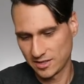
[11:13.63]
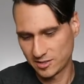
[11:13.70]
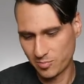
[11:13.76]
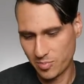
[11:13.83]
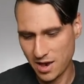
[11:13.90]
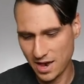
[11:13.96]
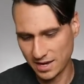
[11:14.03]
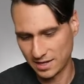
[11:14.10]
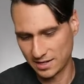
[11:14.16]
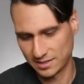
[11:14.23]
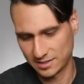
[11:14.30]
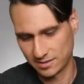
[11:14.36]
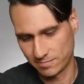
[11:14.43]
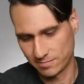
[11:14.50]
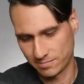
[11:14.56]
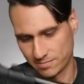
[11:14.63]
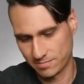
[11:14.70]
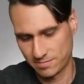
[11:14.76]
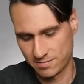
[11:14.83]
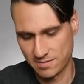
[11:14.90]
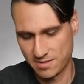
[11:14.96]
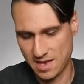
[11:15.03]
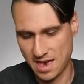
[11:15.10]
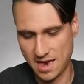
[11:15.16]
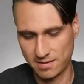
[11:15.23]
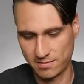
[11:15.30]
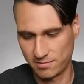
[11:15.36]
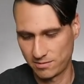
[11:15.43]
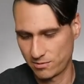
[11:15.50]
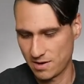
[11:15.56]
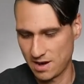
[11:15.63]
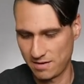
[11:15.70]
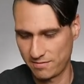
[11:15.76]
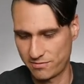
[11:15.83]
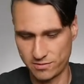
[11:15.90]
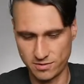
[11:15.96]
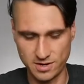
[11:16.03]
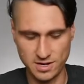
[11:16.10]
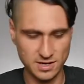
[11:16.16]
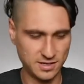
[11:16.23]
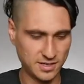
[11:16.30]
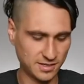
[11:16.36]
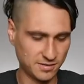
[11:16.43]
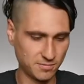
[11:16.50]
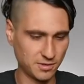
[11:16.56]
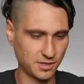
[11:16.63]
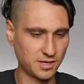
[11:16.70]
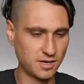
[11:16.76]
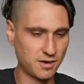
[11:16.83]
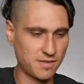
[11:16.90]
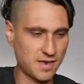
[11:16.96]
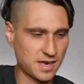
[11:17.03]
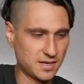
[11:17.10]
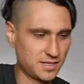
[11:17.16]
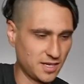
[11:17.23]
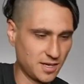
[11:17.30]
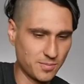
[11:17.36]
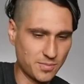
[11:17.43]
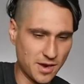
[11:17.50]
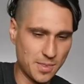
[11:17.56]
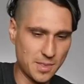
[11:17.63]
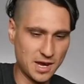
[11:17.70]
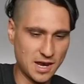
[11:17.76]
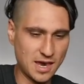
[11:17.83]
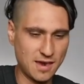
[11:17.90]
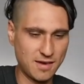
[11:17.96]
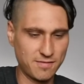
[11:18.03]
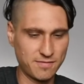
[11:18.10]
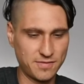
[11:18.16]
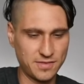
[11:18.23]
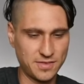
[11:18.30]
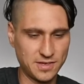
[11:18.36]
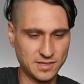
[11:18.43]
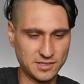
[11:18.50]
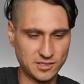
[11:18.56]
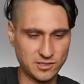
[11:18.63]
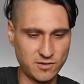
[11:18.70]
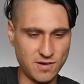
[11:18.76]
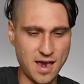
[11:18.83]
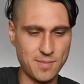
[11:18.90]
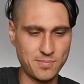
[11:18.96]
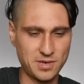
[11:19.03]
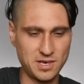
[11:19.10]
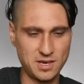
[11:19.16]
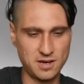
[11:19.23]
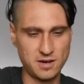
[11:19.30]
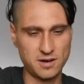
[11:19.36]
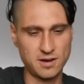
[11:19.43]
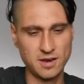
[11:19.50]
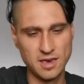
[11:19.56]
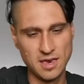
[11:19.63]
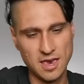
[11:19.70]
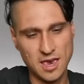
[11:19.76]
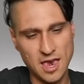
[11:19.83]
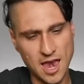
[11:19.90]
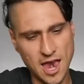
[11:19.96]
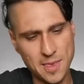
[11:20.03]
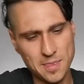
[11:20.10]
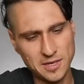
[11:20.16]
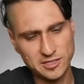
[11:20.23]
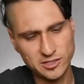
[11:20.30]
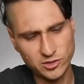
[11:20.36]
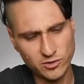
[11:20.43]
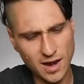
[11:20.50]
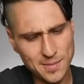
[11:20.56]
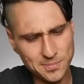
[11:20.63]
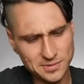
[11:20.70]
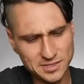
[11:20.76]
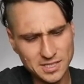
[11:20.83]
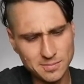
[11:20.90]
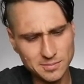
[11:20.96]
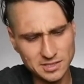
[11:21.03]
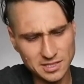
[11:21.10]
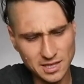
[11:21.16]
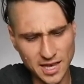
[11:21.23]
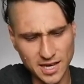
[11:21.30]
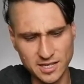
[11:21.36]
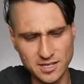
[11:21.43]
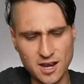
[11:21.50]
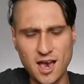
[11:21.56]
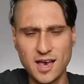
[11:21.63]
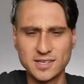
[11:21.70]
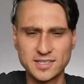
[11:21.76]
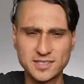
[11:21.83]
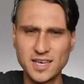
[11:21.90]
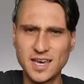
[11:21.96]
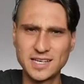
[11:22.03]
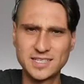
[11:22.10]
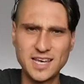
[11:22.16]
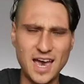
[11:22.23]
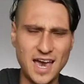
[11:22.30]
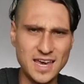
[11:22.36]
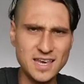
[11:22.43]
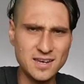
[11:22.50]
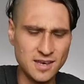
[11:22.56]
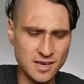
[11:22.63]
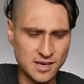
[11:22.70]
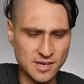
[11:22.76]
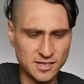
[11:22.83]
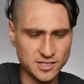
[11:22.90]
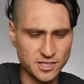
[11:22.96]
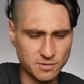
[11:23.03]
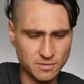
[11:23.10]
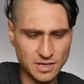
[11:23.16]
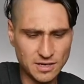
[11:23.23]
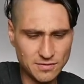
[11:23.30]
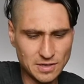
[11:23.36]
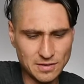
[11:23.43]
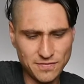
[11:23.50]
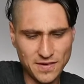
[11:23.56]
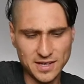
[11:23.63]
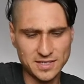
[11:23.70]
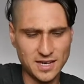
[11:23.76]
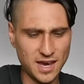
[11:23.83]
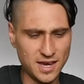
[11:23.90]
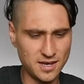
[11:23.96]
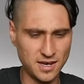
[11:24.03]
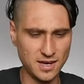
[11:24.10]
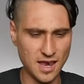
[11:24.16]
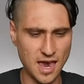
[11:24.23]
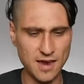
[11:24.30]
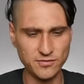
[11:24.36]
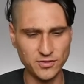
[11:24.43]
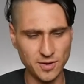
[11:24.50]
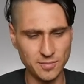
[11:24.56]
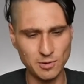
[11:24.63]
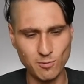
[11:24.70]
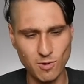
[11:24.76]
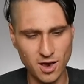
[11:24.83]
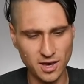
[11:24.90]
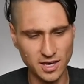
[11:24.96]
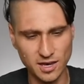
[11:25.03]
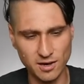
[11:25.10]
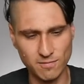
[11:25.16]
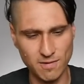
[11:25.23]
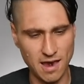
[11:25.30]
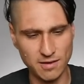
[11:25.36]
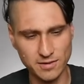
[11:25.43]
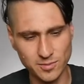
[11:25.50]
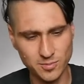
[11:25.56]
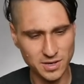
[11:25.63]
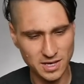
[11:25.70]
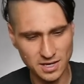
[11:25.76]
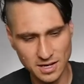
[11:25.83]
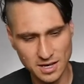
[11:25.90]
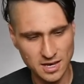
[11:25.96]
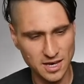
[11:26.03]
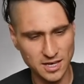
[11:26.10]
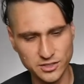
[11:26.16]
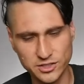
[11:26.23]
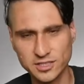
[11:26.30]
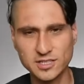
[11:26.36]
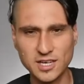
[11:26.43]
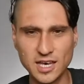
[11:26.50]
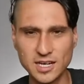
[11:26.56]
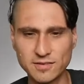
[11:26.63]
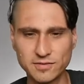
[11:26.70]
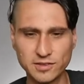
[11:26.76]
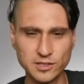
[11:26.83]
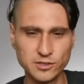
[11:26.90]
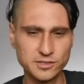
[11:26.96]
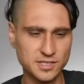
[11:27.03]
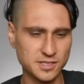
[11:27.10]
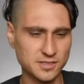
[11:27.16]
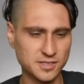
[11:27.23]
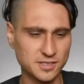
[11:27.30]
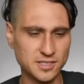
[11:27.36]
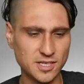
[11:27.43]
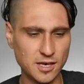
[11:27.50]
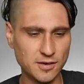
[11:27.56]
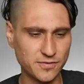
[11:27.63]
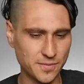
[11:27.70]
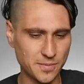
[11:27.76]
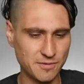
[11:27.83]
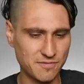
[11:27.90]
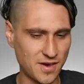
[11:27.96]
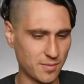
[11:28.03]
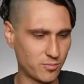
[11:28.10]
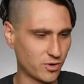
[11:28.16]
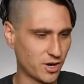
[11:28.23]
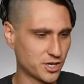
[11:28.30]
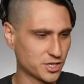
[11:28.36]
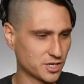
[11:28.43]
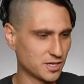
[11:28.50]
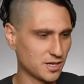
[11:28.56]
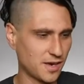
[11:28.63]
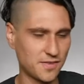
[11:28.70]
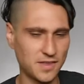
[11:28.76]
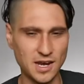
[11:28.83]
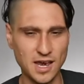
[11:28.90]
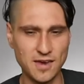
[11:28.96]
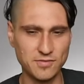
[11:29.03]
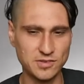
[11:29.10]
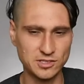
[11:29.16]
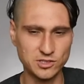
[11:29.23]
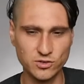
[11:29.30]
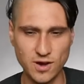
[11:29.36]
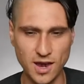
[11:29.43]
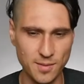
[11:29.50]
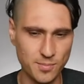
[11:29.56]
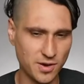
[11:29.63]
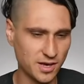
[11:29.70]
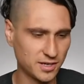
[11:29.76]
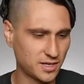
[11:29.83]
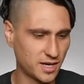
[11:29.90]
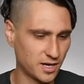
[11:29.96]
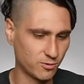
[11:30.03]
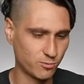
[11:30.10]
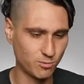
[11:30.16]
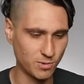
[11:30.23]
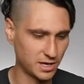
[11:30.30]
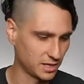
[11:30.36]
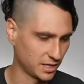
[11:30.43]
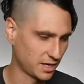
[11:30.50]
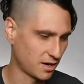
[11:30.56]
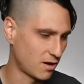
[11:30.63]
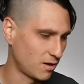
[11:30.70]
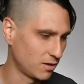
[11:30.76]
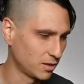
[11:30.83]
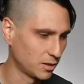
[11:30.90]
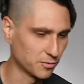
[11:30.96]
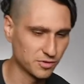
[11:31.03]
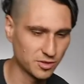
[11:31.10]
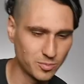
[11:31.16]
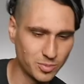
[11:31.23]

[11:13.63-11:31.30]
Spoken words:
pocket isn't that great for it. It doesn't really go that deep. And then I have this strap here, and this strap seems to like not stay tight. So even if I tighten it after I've been walking around a bit, it just kind of loosens itself from the vibration, and then I have this tripod kind of wiggling all over the